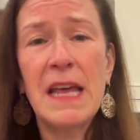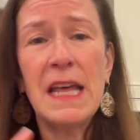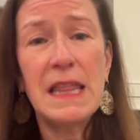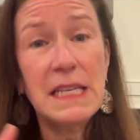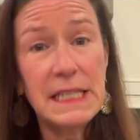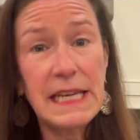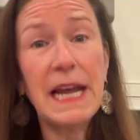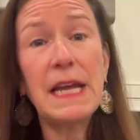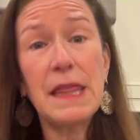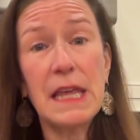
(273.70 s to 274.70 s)
The
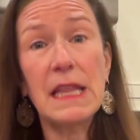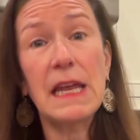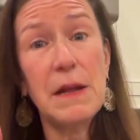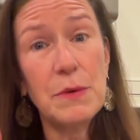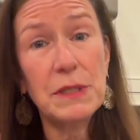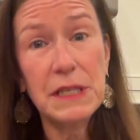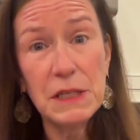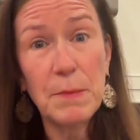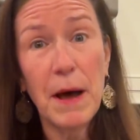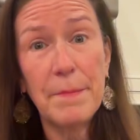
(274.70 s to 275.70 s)
second thing that he was
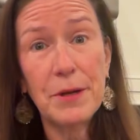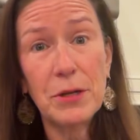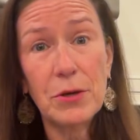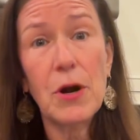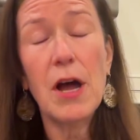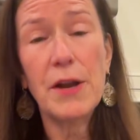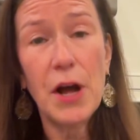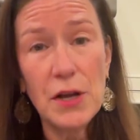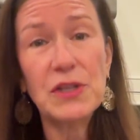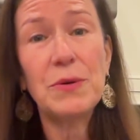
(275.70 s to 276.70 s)
least popular on,
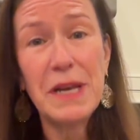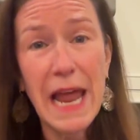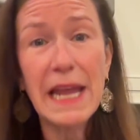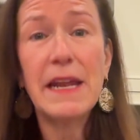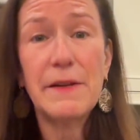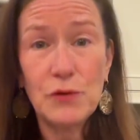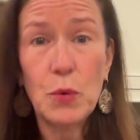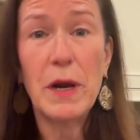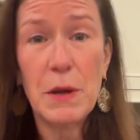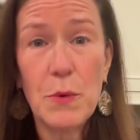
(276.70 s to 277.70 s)
also negative
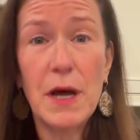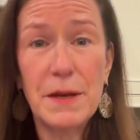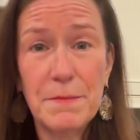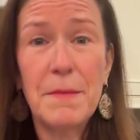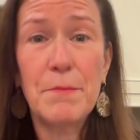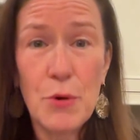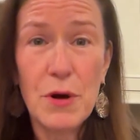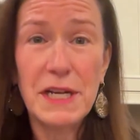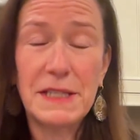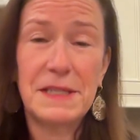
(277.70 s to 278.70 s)
21
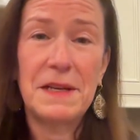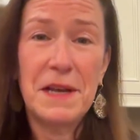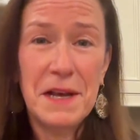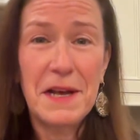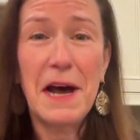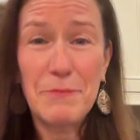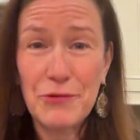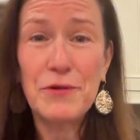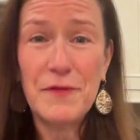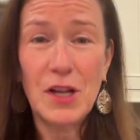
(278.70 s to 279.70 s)
points
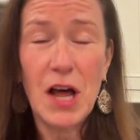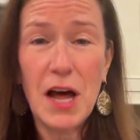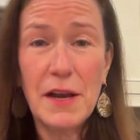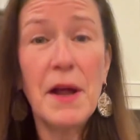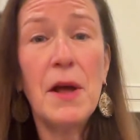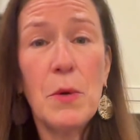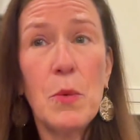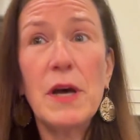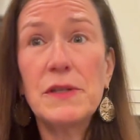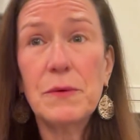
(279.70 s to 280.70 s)
approval on,
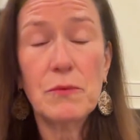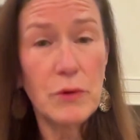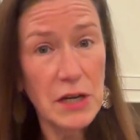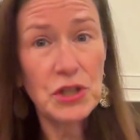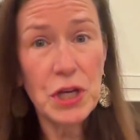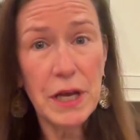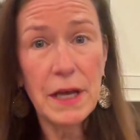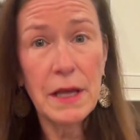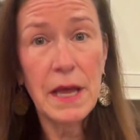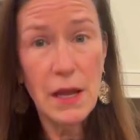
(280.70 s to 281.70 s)
was
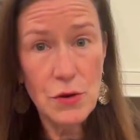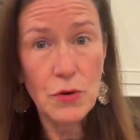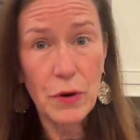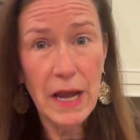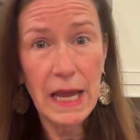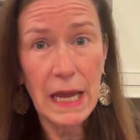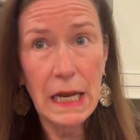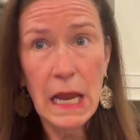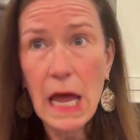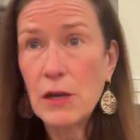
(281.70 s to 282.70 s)
Russia and Ukraine.
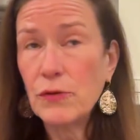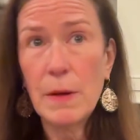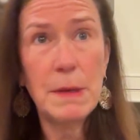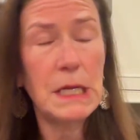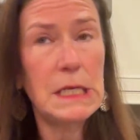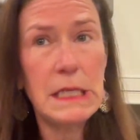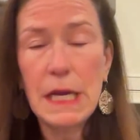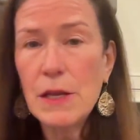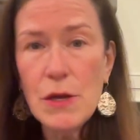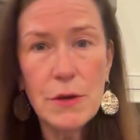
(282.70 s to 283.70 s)
And Trump
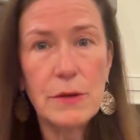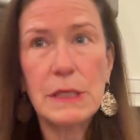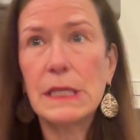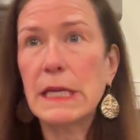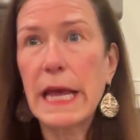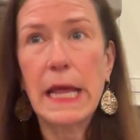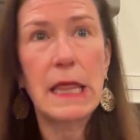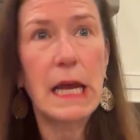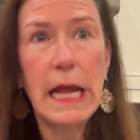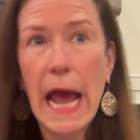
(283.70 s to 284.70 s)
continues, it's like
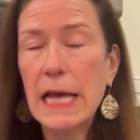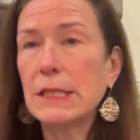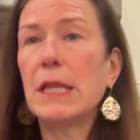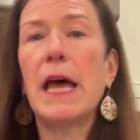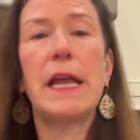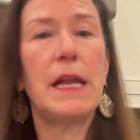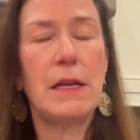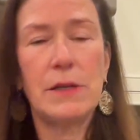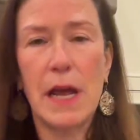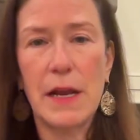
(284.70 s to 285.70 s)
the
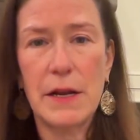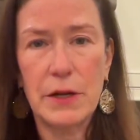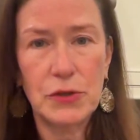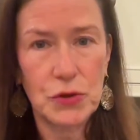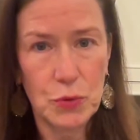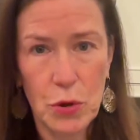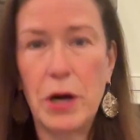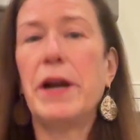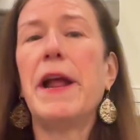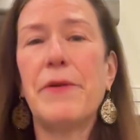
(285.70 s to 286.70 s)
gaslighting at an
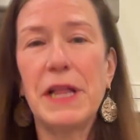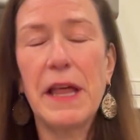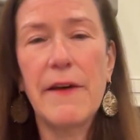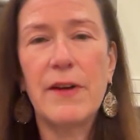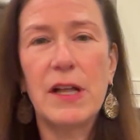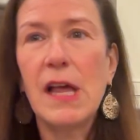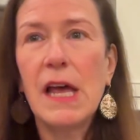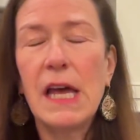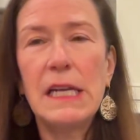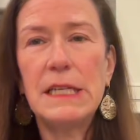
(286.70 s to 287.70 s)
extraordinary level,
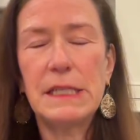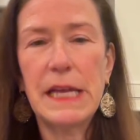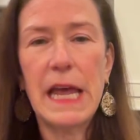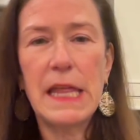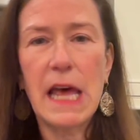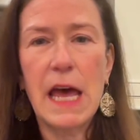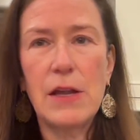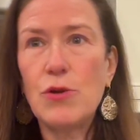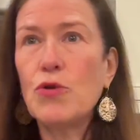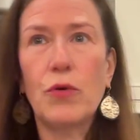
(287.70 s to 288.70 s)
to say
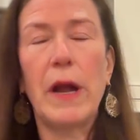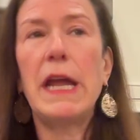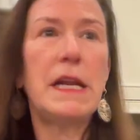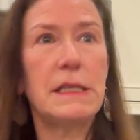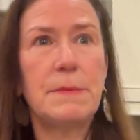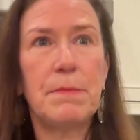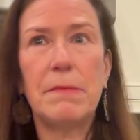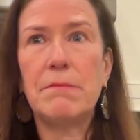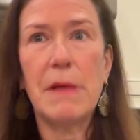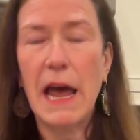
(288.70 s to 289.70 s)
that Ukraine is
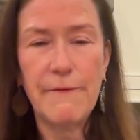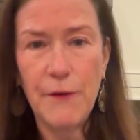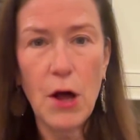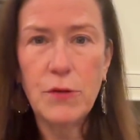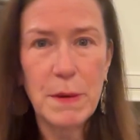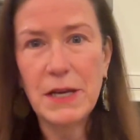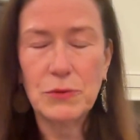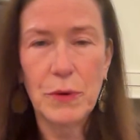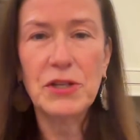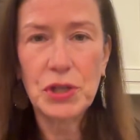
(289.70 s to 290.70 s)
at fault because
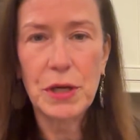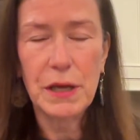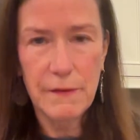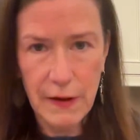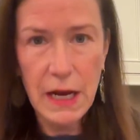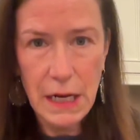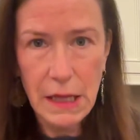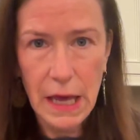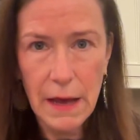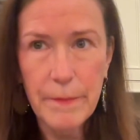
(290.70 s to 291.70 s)
Russia invaded
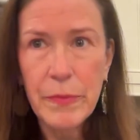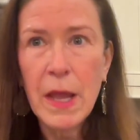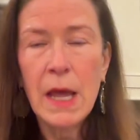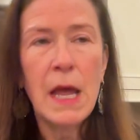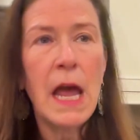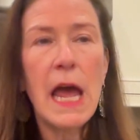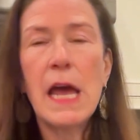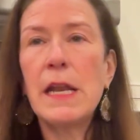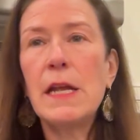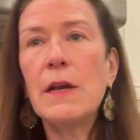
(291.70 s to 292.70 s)
them.
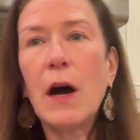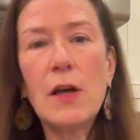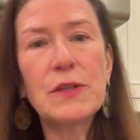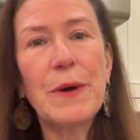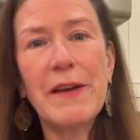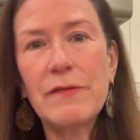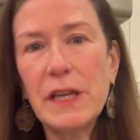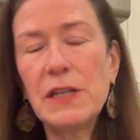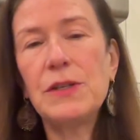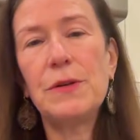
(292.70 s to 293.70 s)
And he also, I've
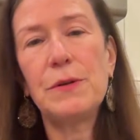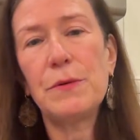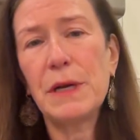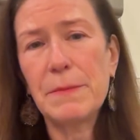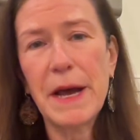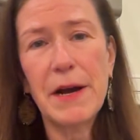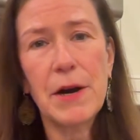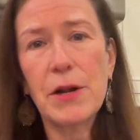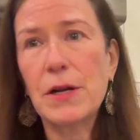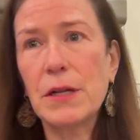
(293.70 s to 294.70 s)
linked to in my
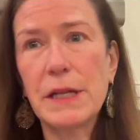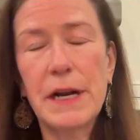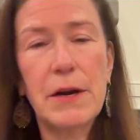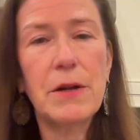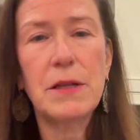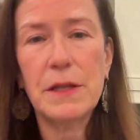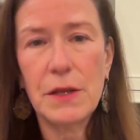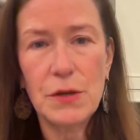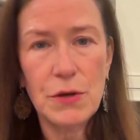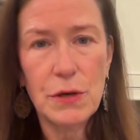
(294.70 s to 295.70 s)
article, an article in the
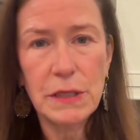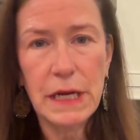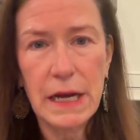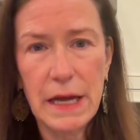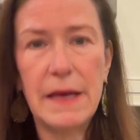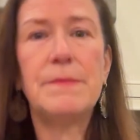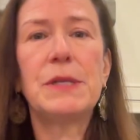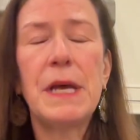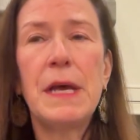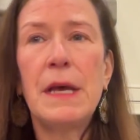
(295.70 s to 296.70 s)
New York
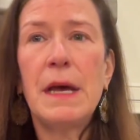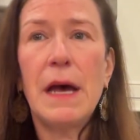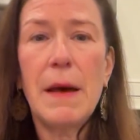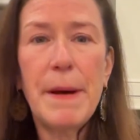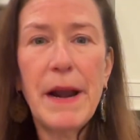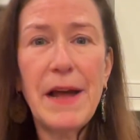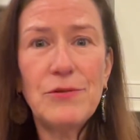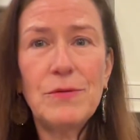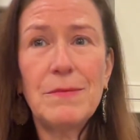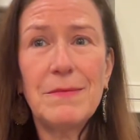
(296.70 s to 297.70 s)
Times, about how
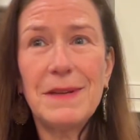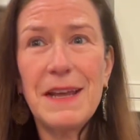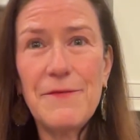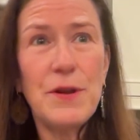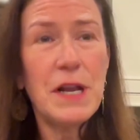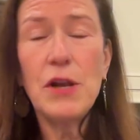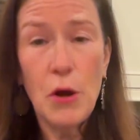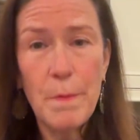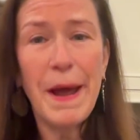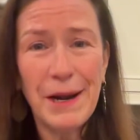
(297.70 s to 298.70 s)
if you didn't
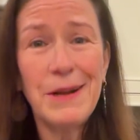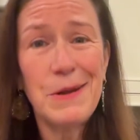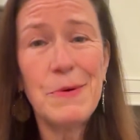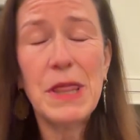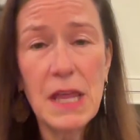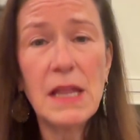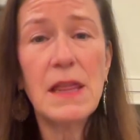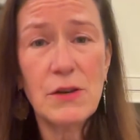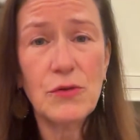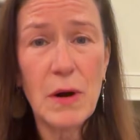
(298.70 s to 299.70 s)
know better, you would think
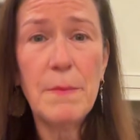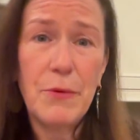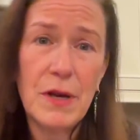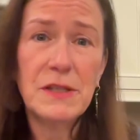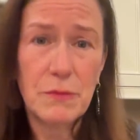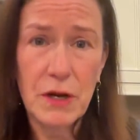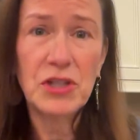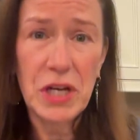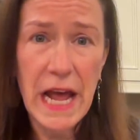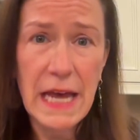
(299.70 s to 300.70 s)
that Trump was a
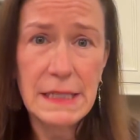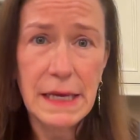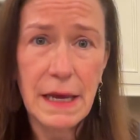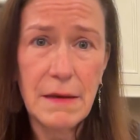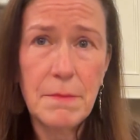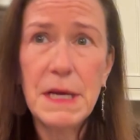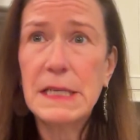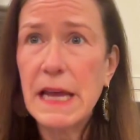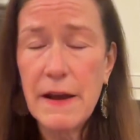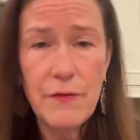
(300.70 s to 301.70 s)
Russian asset,
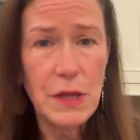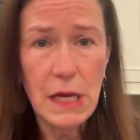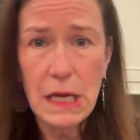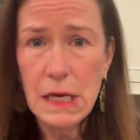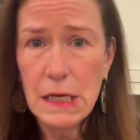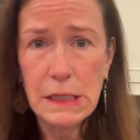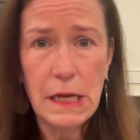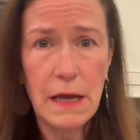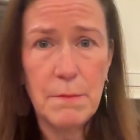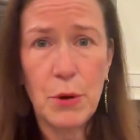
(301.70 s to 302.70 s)
because everything he has
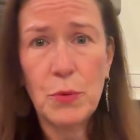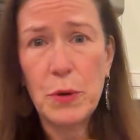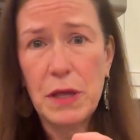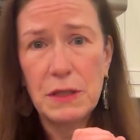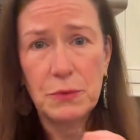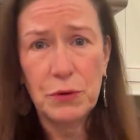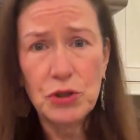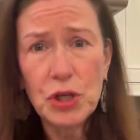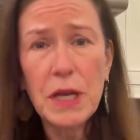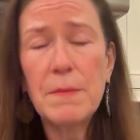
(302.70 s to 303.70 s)
done, both with his
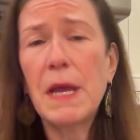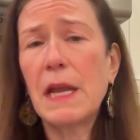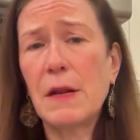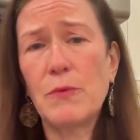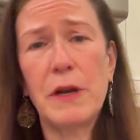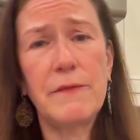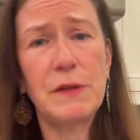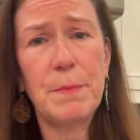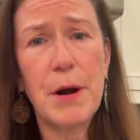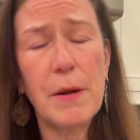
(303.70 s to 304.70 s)
regime, getting rid of
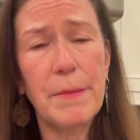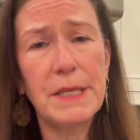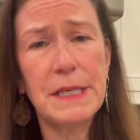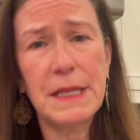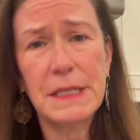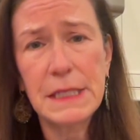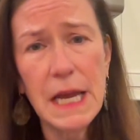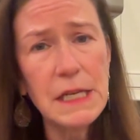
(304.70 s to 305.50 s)
departments in the State